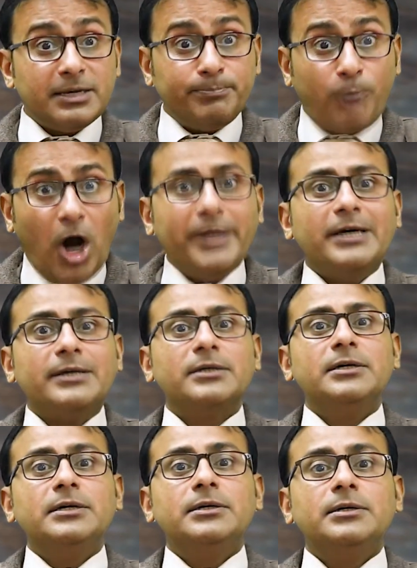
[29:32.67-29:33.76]

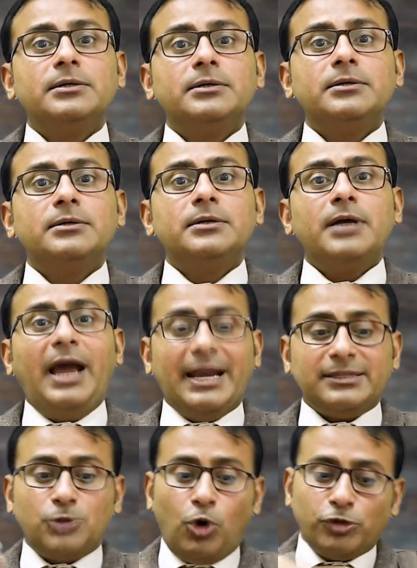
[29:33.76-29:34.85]
border,
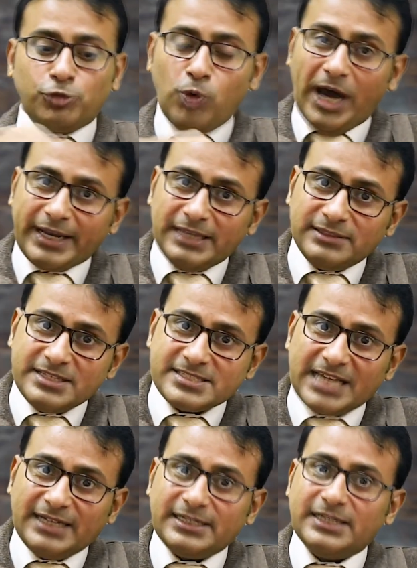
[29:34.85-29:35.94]
and those who are in the
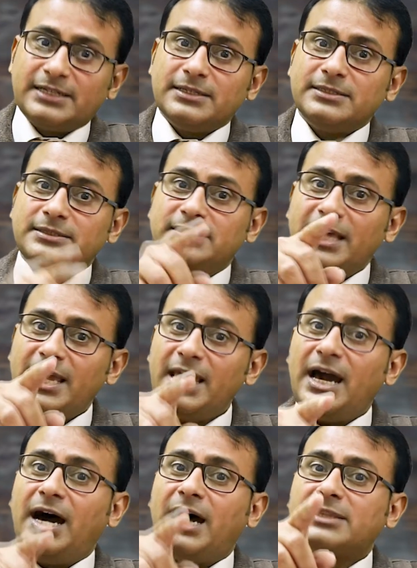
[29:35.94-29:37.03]
center. They
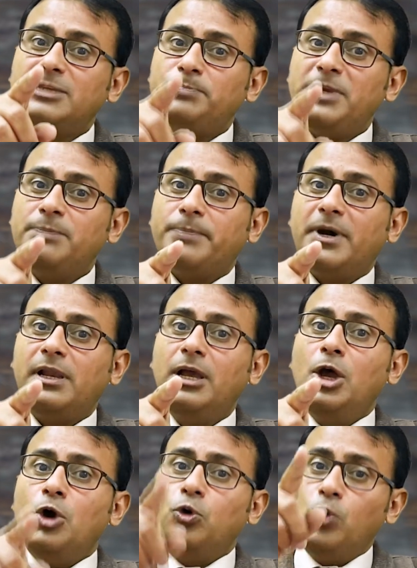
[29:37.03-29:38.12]
are the people
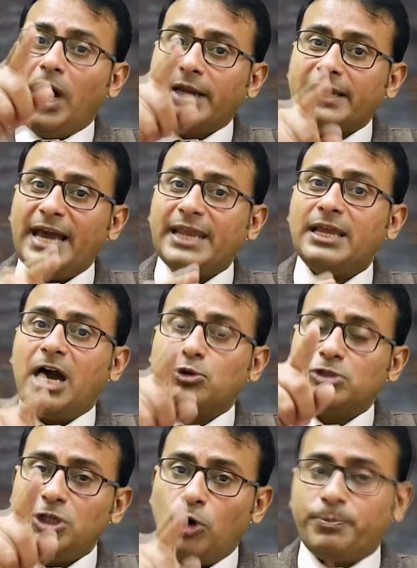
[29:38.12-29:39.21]
who are carrying
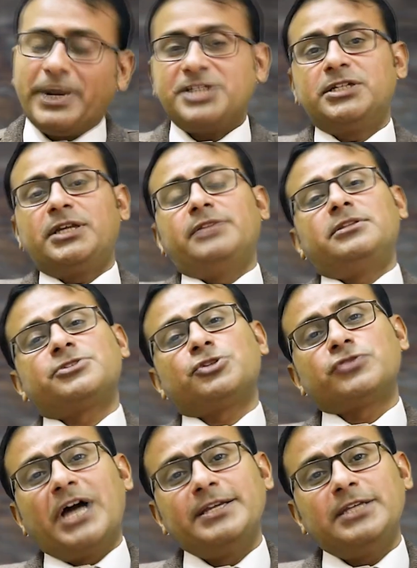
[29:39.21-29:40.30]
out the oppression in the
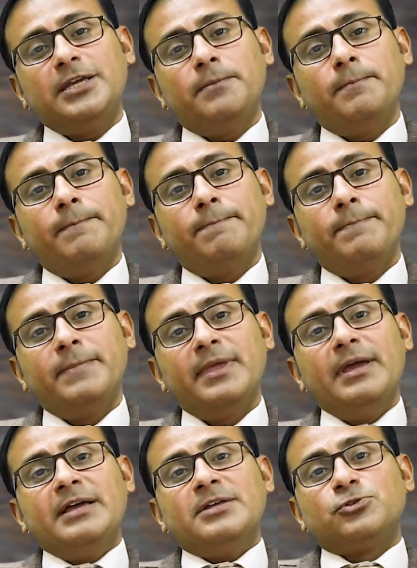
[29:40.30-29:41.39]
society.
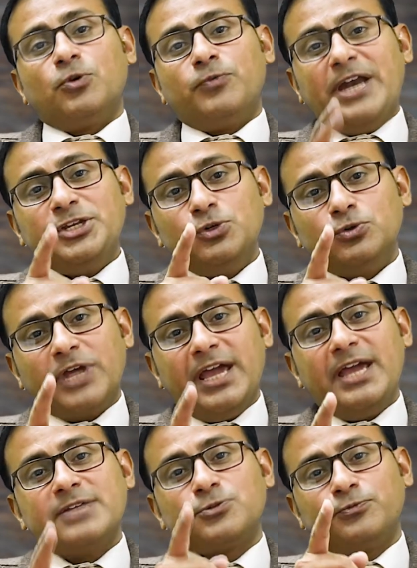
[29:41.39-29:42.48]
So when you
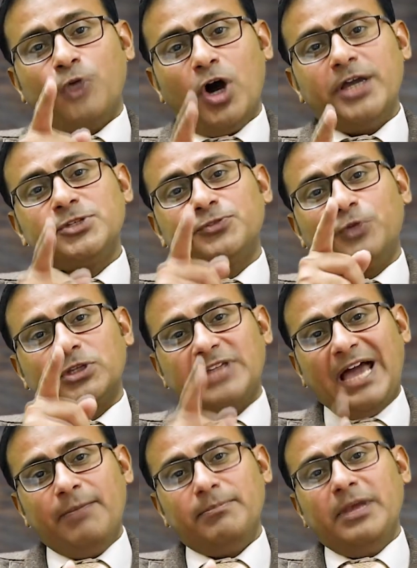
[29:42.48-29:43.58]
raise voice for
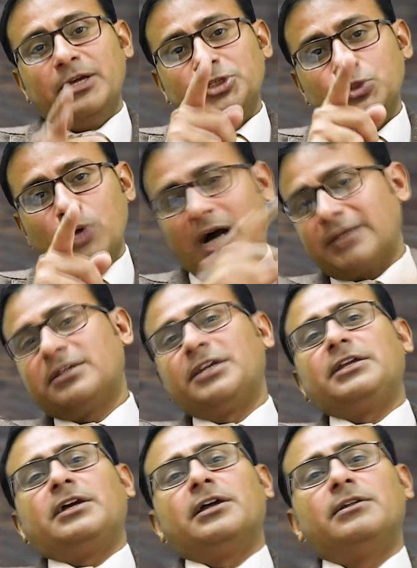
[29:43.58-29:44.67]
them, you are
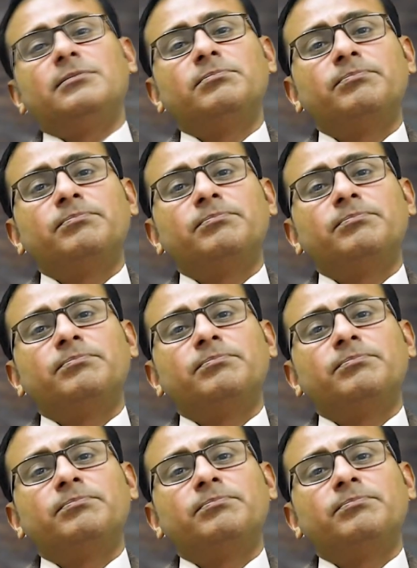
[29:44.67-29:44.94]
critical.